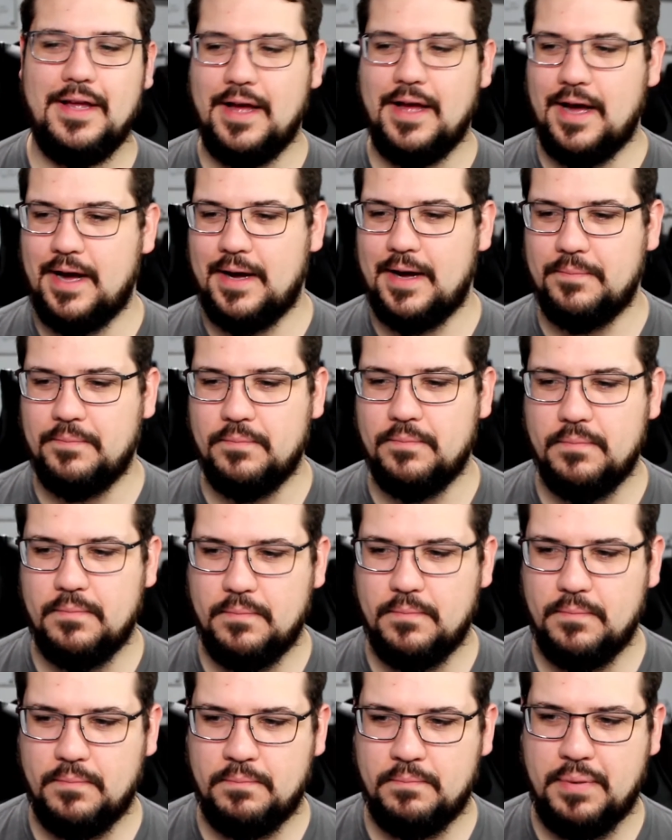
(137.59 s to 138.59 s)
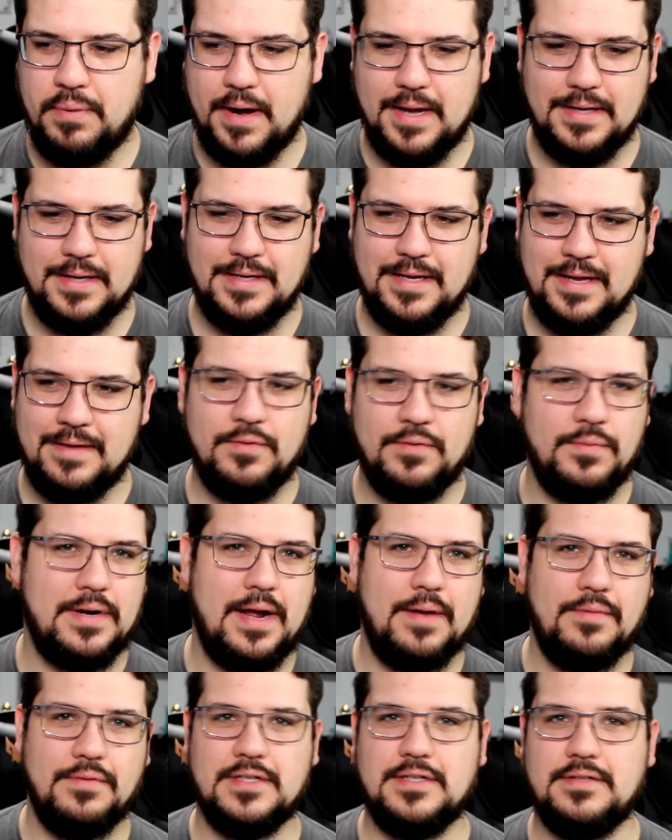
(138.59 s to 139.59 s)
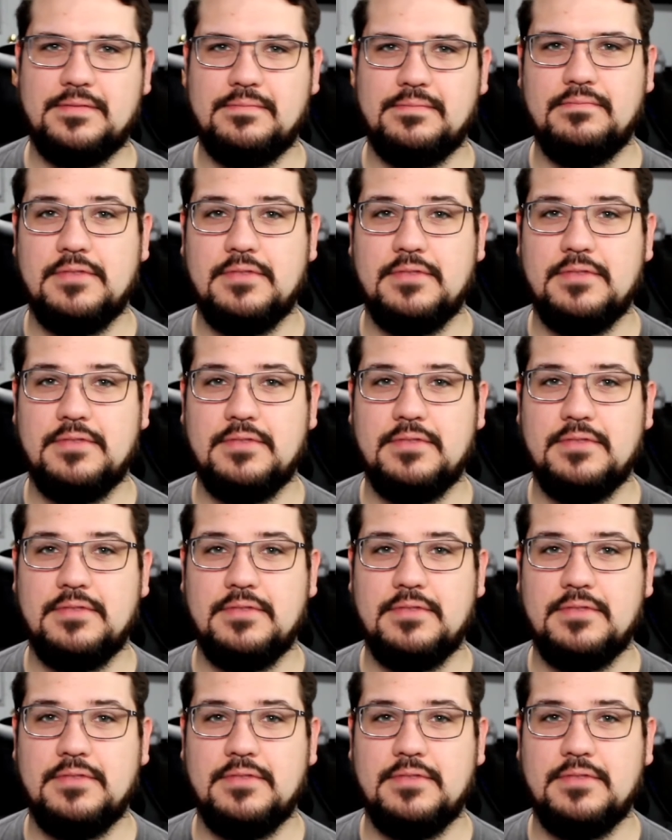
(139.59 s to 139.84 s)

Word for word: Um, but even when I was